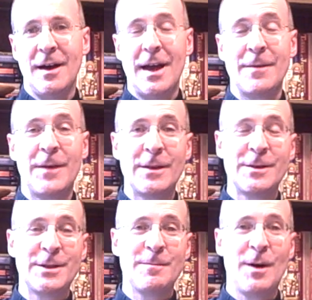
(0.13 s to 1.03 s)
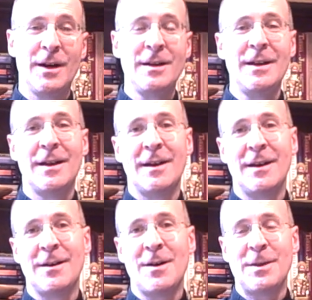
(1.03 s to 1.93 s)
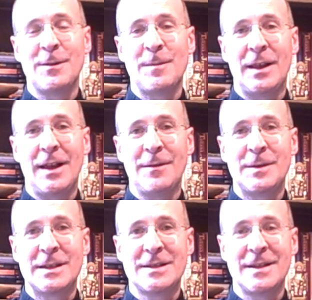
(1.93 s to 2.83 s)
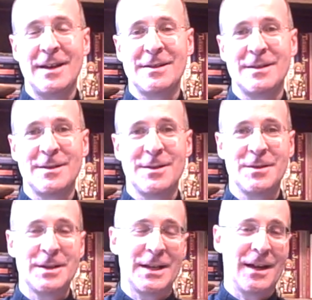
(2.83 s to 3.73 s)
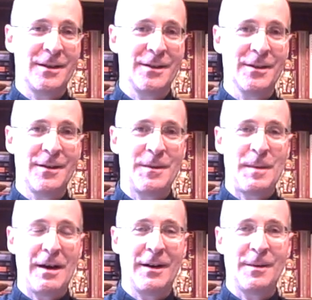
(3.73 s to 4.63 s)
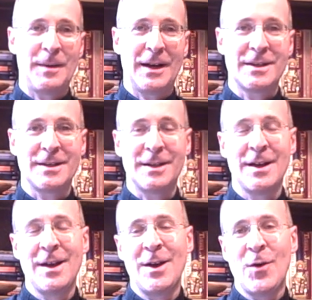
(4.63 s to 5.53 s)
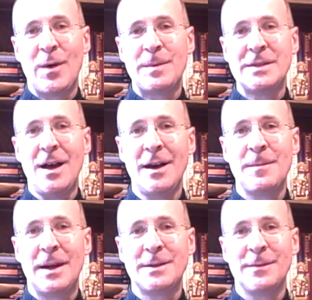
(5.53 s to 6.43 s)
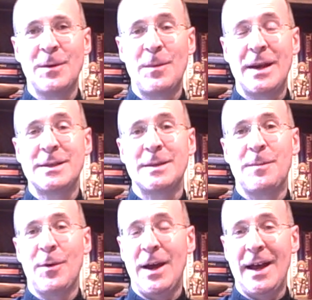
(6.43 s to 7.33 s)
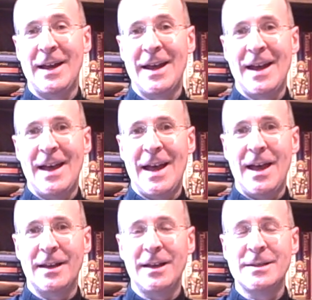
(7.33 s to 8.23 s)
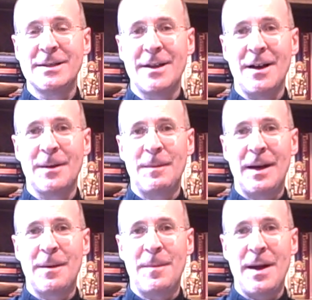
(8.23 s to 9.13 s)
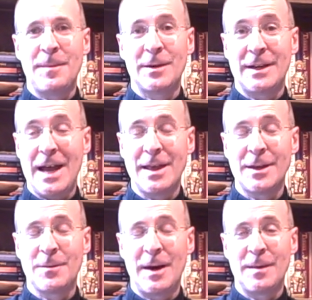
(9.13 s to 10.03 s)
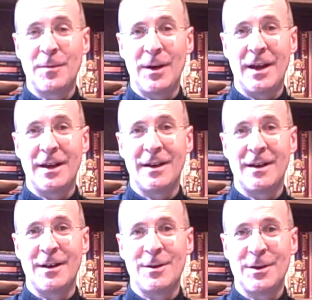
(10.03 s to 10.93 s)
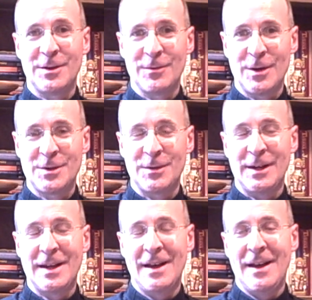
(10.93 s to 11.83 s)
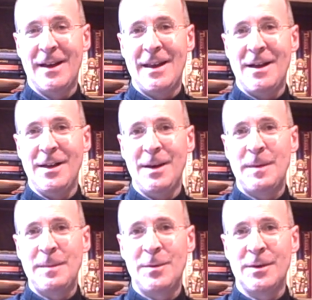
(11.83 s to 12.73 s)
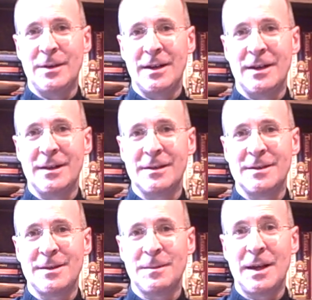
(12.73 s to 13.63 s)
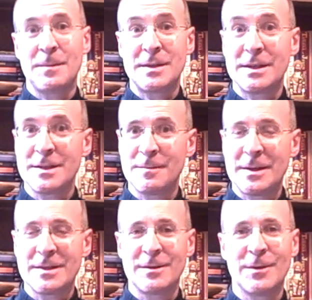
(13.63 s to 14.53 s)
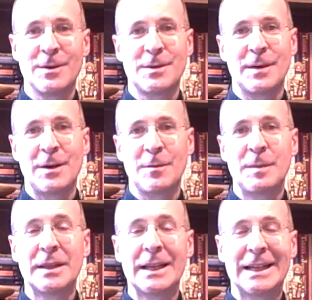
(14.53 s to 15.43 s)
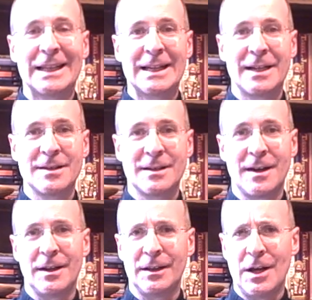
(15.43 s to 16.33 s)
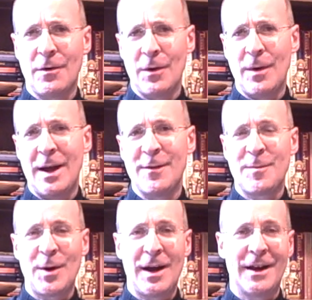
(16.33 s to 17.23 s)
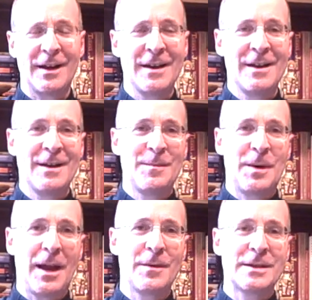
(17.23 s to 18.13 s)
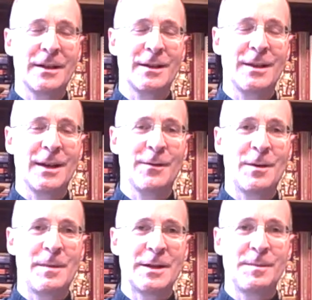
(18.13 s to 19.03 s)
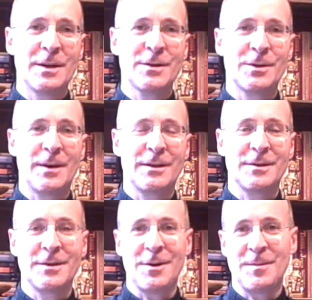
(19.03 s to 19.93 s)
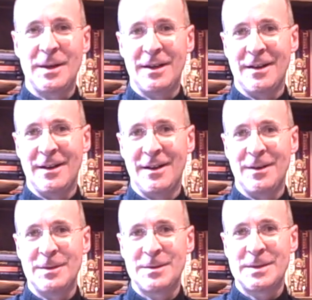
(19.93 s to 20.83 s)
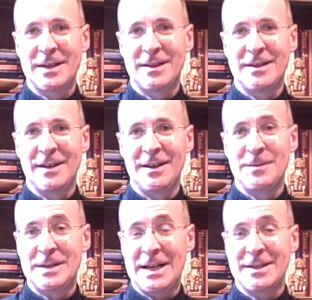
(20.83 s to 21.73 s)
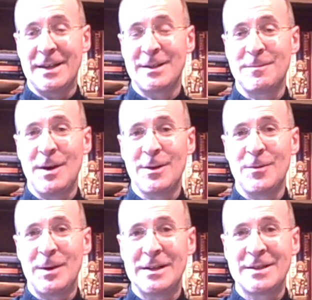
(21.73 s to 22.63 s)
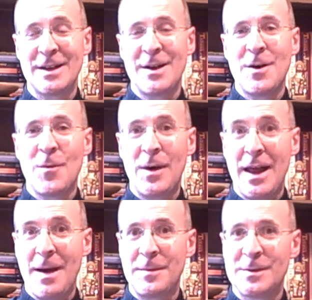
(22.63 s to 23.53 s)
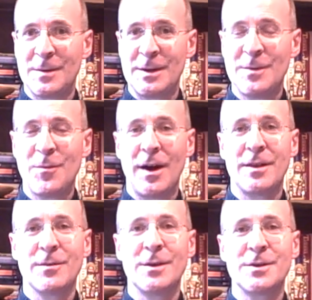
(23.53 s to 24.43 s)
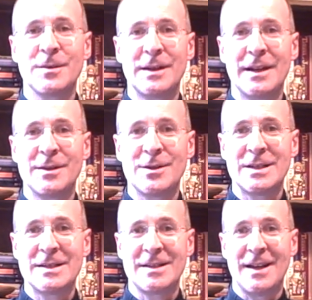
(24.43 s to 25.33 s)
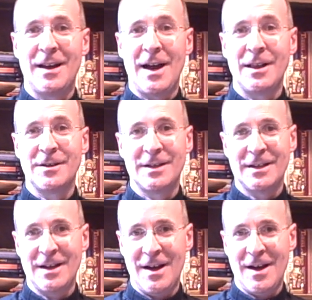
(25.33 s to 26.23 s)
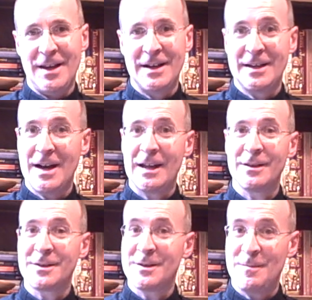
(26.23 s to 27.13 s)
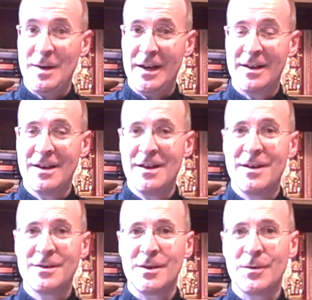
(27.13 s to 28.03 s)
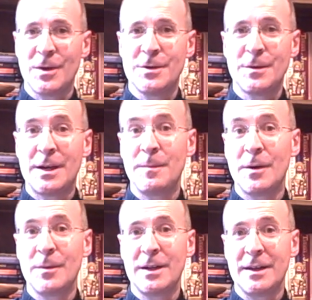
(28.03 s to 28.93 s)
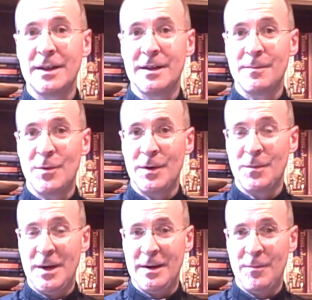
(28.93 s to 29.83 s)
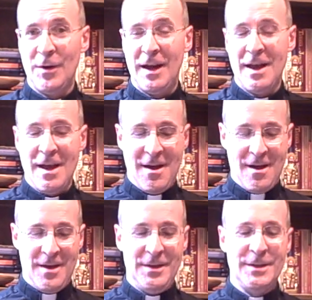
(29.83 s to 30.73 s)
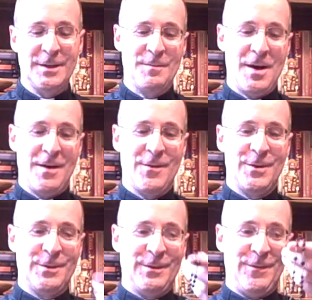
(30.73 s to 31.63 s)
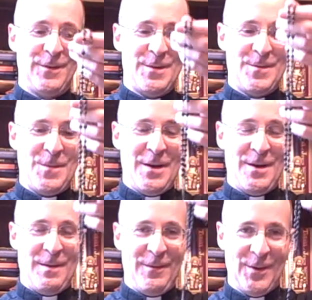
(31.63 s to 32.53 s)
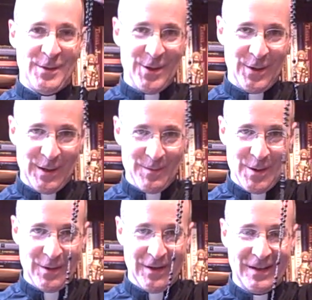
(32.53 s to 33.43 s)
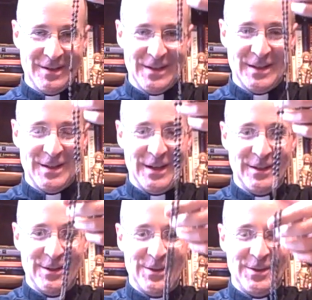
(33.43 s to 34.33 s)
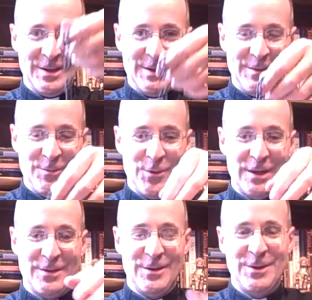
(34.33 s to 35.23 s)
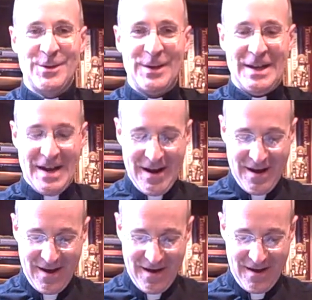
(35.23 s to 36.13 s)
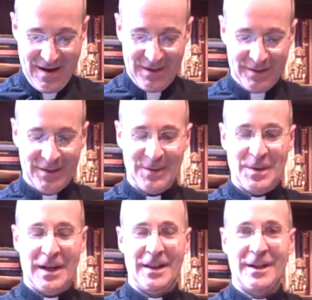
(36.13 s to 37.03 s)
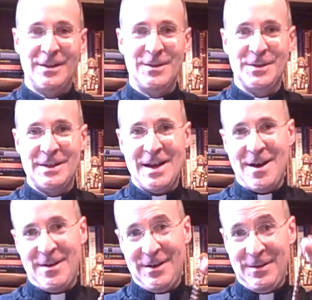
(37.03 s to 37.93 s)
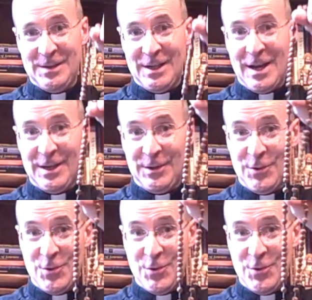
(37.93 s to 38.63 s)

Hi, I'm Father Jim Martin, uh, author of My Life with the Saints and associate editor of America Magazine. We've been talking about different ways to pray, and I'd like to talk about a popular Catholic way to pray uh, called the Rosary. Now, a lot of people uh, sometimes dismiss the Rosary or belittle it as a kind of lower way of praying, but I always like to think of what my spiritual director told me, uh, which was that uh, he was asking his mother once, What happens when you pray the Rosary? And she said, I look at God and God looks at me. So the rosary can be a really important way to pray. Uh, this is my rosary from uh, my first Holy Communion. You can see it's like a little uh, boy's rosary. Uh, and this is the one I like to use now, uh, which I got in